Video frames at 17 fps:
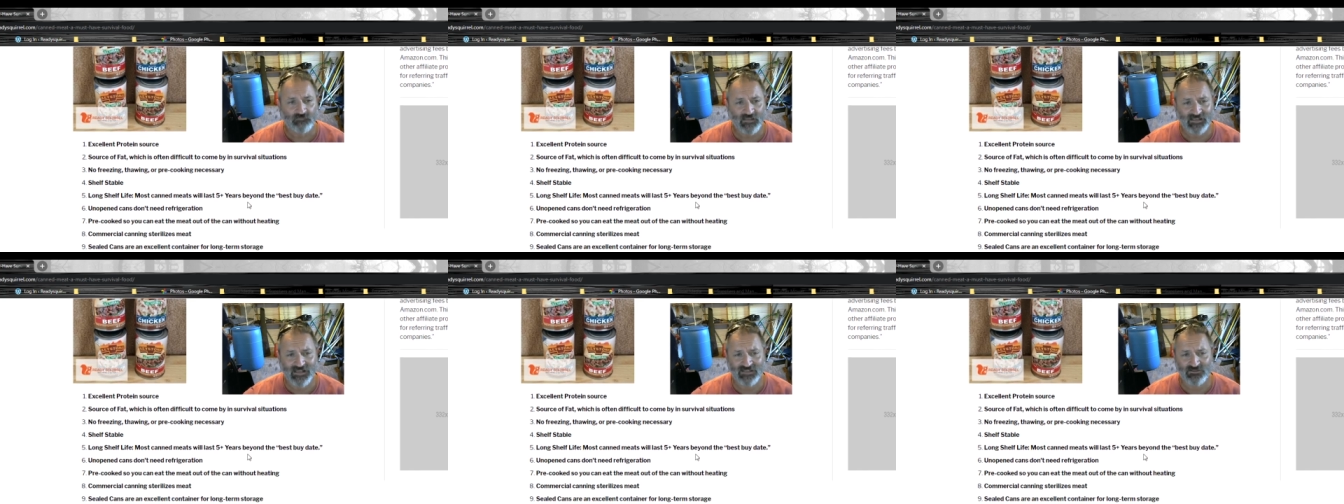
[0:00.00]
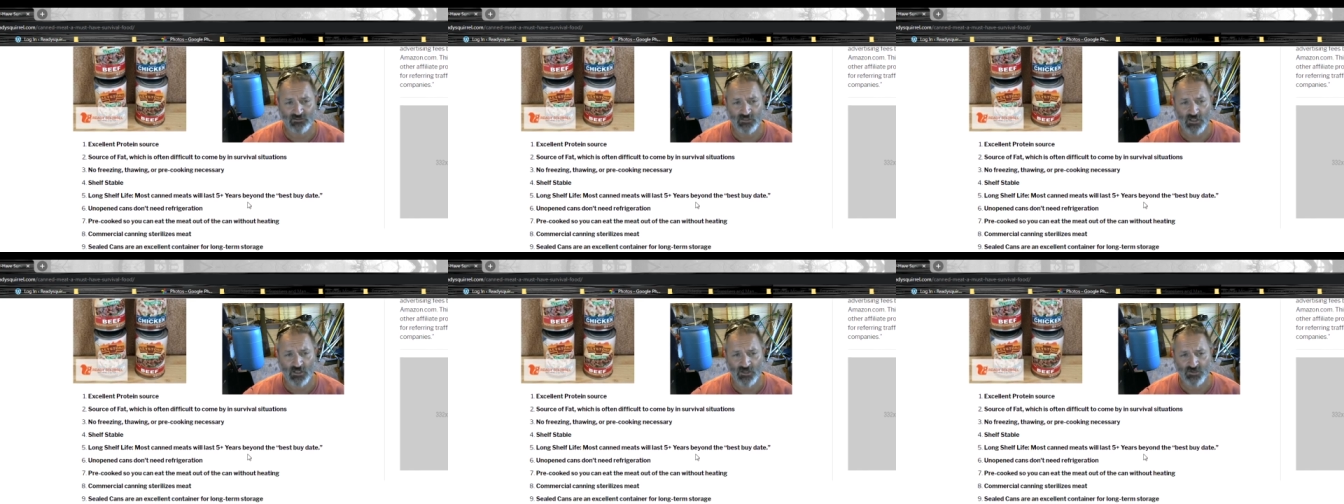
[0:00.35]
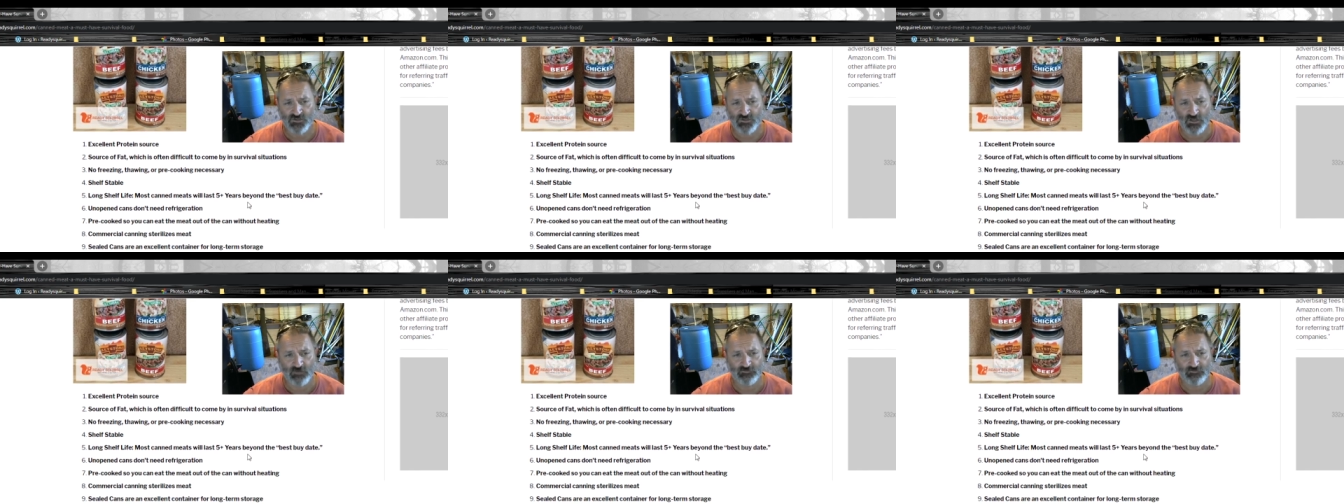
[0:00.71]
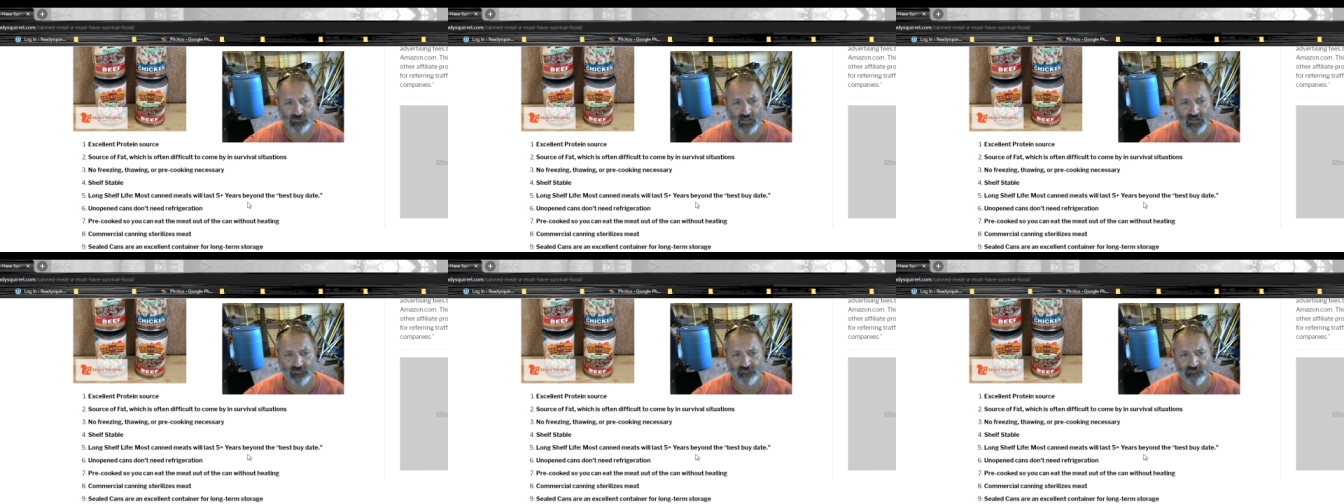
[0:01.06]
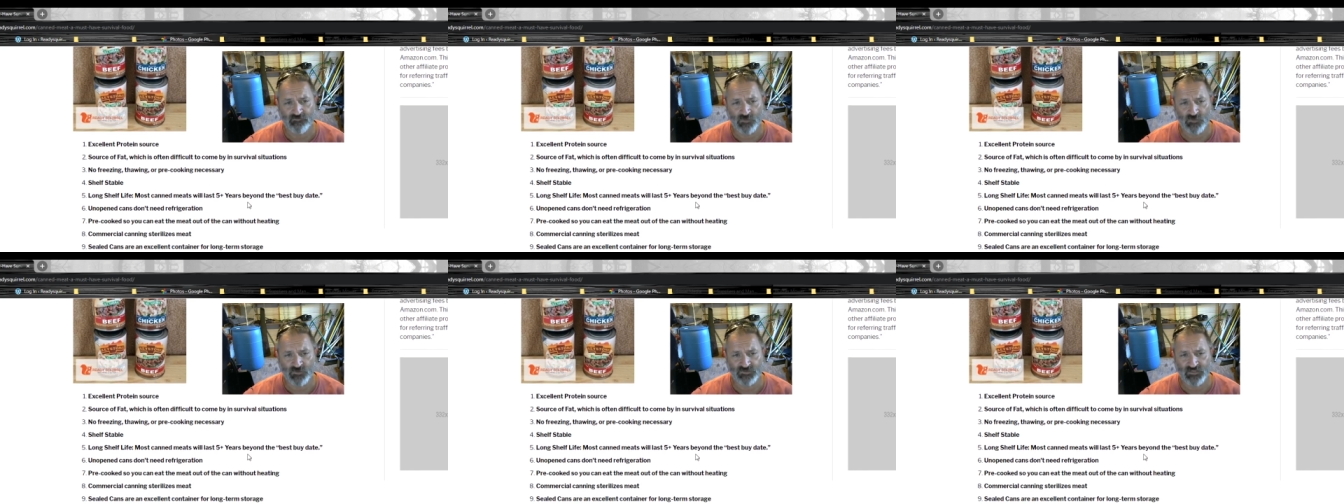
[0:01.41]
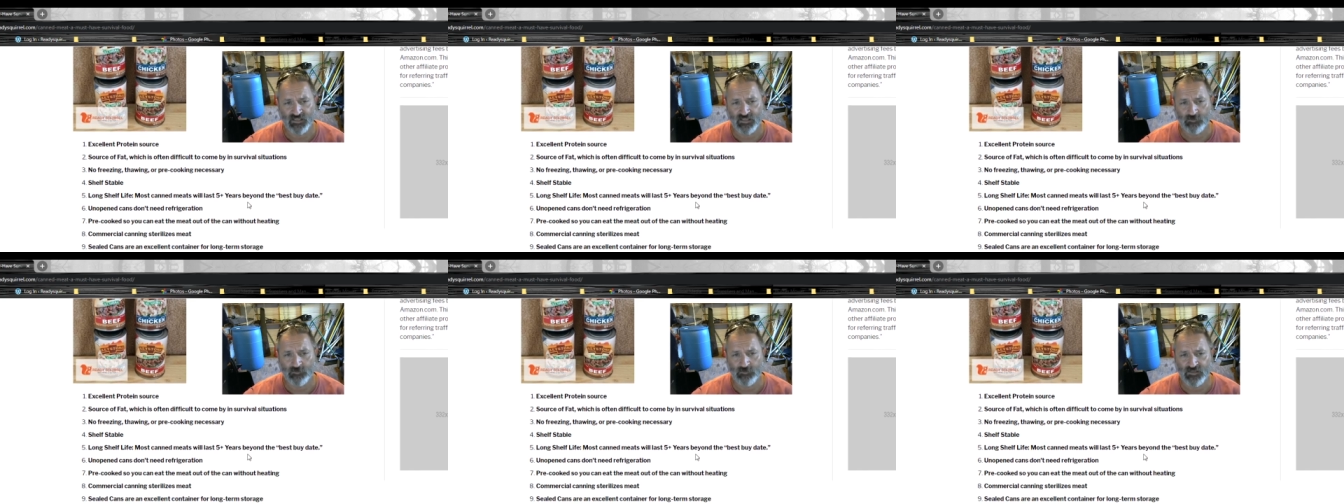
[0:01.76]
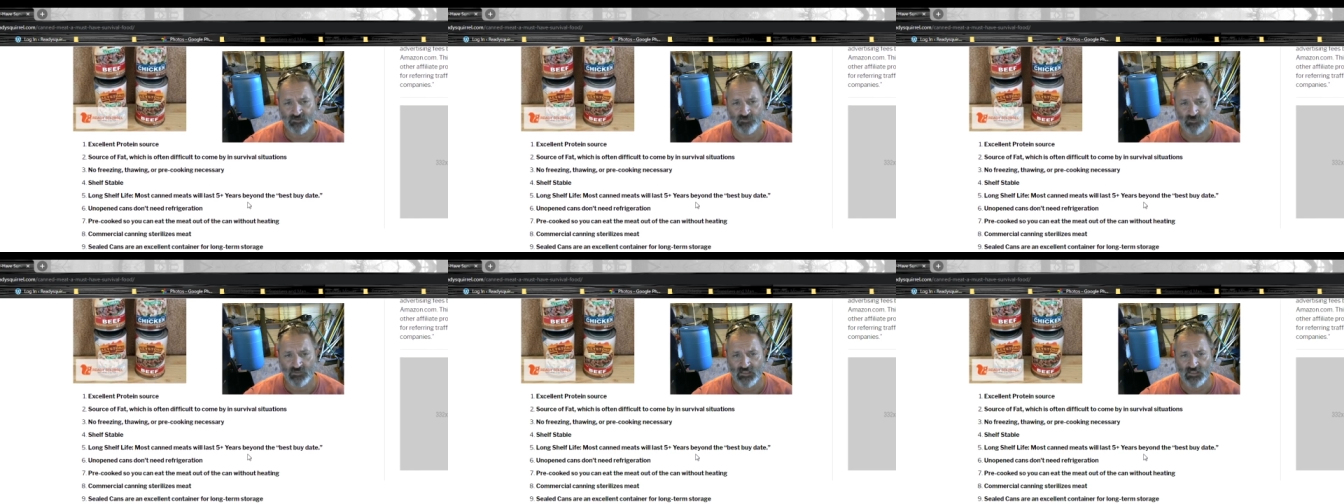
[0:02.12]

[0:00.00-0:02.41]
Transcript: It has a long shelf life. Most canned meats